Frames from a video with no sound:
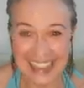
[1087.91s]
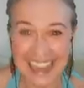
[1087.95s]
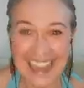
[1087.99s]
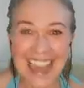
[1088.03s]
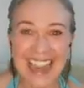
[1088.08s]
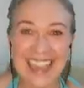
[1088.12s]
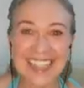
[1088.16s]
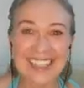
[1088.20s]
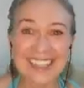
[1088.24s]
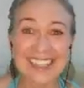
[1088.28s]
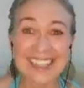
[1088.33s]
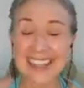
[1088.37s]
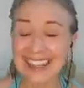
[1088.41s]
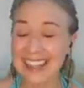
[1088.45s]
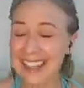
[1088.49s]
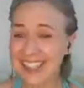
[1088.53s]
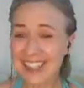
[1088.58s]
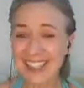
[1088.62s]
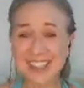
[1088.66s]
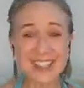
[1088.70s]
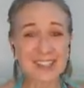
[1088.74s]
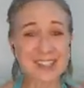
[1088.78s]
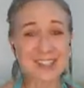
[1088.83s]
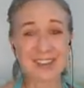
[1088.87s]
And
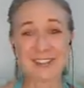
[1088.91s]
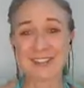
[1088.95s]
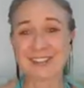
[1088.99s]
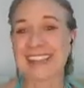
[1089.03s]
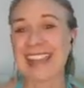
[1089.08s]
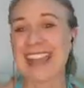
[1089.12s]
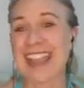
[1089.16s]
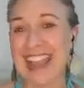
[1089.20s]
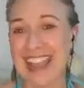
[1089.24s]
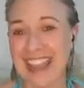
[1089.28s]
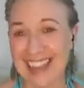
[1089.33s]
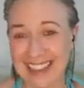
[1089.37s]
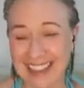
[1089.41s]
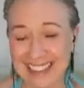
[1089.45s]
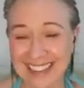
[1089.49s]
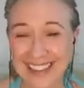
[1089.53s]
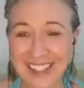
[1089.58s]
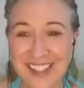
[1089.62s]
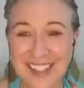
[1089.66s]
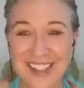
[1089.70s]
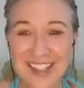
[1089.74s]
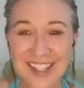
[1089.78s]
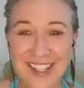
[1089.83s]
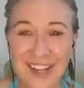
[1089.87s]
this is okay.
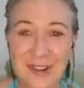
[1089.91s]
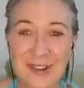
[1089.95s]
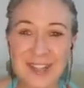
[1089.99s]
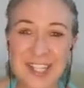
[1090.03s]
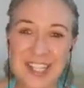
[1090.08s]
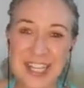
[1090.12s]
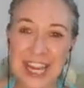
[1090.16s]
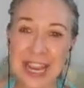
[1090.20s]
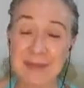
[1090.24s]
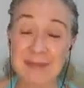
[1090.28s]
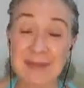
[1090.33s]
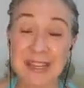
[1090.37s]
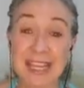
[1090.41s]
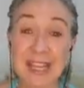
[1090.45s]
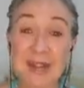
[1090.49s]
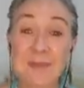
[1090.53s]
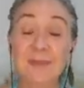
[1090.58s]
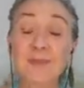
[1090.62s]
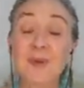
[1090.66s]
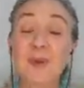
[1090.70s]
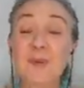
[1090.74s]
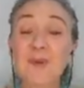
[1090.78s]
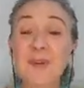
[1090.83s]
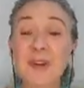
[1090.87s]
There's no shame in it.
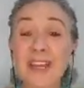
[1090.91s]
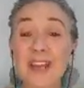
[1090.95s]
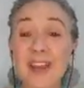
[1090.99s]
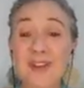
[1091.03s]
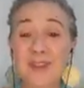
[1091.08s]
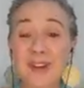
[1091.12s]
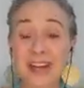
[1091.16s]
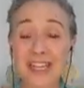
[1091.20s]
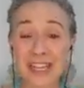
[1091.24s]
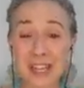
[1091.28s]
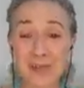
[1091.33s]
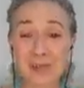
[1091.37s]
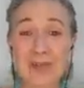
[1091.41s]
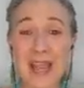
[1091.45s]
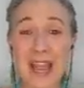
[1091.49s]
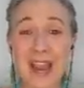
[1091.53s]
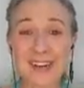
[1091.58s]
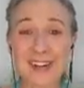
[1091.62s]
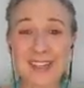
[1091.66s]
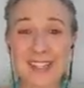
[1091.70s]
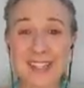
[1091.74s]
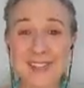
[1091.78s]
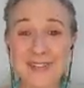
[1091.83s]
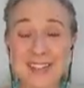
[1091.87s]
But what I want to
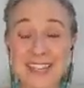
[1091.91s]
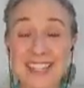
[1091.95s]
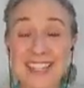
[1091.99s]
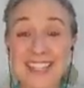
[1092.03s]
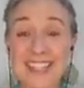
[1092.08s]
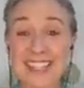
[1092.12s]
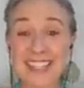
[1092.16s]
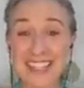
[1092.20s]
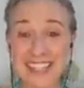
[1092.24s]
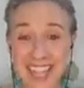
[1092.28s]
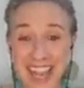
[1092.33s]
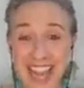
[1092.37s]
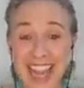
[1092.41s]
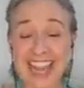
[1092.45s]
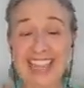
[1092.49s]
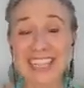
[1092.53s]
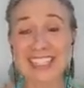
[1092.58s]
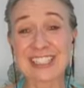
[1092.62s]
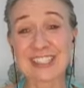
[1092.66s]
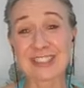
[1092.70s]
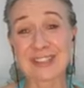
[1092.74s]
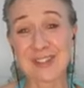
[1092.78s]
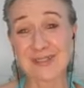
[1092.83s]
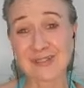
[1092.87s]
empower you with is to
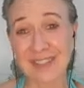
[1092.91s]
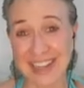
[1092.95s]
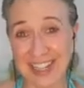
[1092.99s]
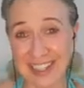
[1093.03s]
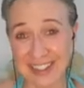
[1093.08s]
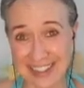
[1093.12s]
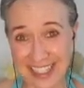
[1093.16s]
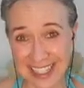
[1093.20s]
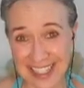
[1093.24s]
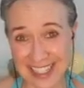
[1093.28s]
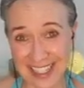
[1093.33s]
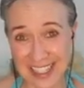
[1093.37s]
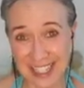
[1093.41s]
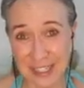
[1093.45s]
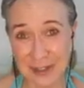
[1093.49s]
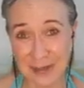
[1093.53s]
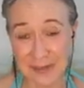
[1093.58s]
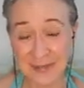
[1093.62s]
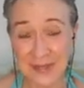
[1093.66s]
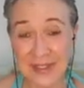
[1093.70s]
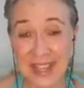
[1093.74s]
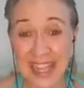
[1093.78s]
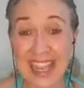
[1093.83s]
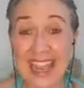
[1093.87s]
heighten your awareness.
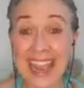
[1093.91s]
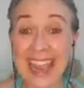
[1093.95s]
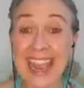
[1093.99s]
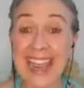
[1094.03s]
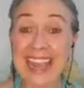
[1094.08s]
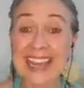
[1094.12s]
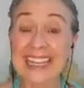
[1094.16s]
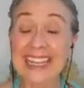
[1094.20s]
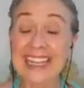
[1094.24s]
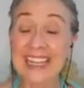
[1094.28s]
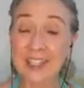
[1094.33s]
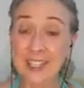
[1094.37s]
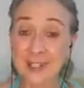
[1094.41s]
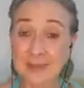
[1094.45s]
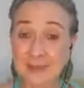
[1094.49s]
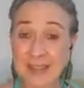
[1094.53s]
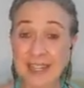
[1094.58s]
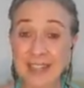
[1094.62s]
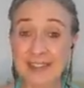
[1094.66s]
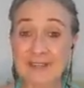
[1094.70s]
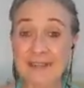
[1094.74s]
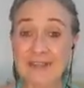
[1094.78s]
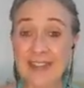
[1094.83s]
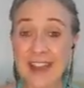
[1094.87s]
And
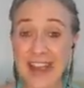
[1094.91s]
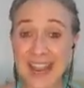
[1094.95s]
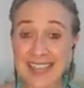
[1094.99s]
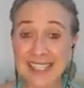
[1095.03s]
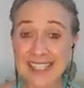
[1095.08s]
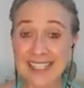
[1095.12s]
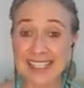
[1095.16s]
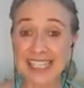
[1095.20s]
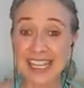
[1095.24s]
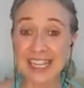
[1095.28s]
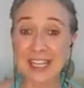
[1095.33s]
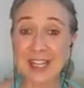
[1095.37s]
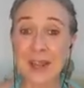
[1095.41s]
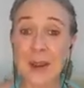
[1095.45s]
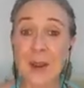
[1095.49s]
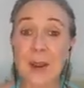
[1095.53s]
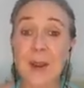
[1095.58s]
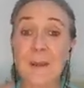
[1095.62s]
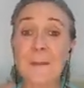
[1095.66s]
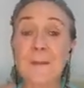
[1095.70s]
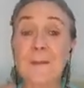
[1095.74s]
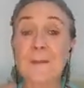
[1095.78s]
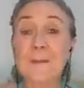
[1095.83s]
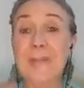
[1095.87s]
intermittent fasting
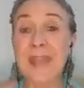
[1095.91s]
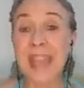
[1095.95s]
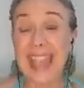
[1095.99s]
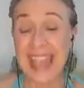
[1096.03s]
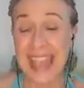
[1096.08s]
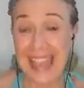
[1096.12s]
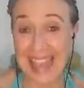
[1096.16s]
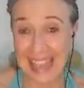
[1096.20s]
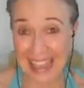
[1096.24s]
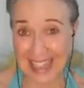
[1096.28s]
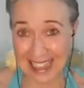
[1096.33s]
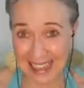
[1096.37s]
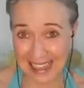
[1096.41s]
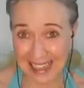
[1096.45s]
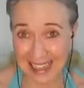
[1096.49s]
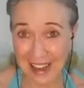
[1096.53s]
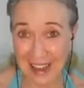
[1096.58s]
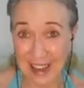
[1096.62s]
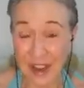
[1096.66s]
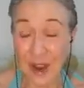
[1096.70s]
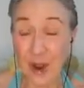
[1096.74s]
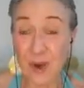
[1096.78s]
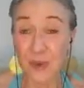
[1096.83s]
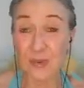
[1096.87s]
may
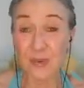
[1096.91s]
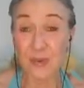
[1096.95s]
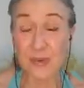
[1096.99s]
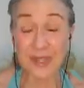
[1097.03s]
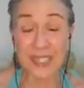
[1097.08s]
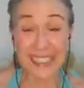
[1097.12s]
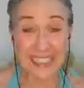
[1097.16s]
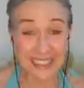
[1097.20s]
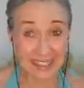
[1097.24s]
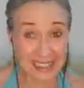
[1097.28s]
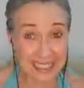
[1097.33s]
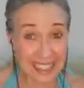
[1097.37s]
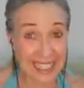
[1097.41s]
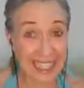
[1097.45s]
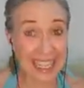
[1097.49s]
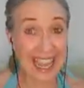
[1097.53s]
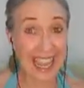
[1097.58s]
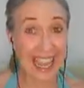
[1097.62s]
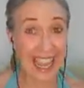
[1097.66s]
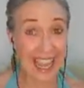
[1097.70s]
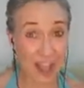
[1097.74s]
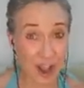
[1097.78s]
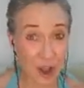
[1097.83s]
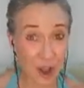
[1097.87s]
really
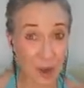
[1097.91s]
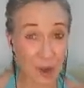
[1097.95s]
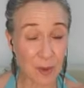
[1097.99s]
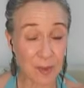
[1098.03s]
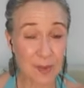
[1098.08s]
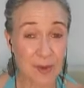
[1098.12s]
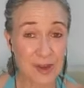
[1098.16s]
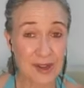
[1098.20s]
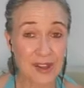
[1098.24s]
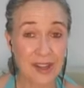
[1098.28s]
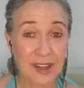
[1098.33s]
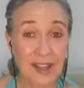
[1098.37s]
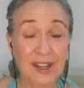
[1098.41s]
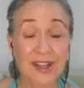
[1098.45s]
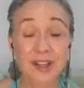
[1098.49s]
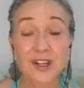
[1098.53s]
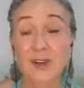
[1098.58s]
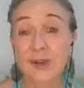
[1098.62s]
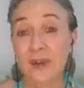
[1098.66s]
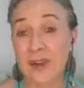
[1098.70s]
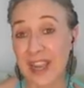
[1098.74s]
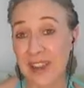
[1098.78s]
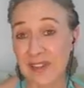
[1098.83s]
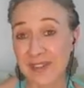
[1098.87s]
help
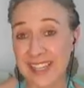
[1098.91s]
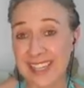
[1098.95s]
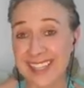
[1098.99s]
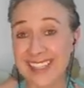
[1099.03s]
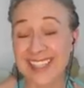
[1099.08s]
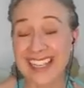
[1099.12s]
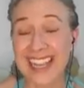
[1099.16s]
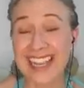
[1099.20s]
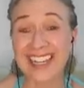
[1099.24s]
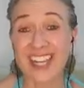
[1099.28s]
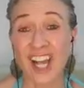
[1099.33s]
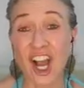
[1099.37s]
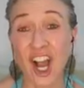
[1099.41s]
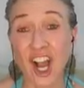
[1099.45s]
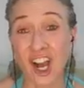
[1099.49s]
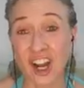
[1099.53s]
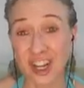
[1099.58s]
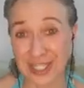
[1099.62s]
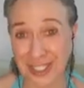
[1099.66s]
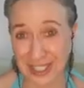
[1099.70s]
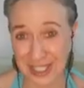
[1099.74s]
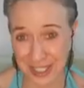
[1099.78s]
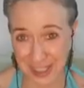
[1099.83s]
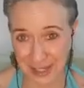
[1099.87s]
cravings and
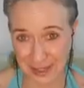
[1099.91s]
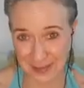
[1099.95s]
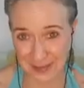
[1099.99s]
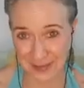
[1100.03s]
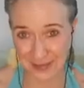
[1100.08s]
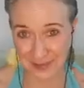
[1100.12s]
hunger